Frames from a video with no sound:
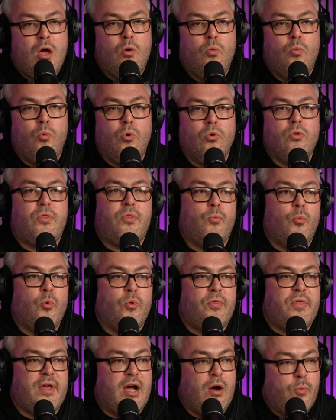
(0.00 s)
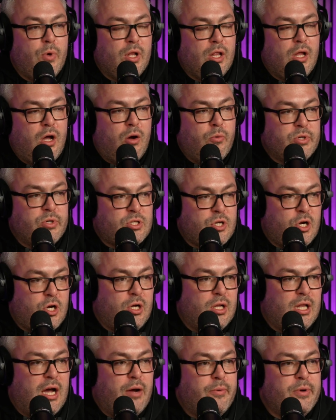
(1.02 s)
one thing I will always
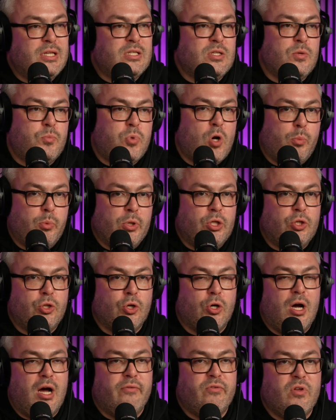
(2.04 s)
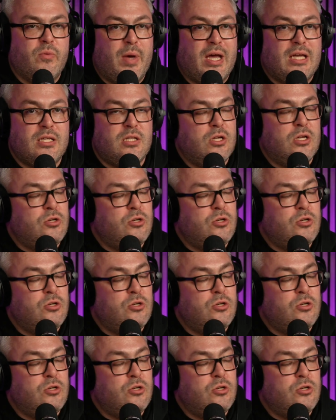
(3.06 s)
call out is they probably don't have your best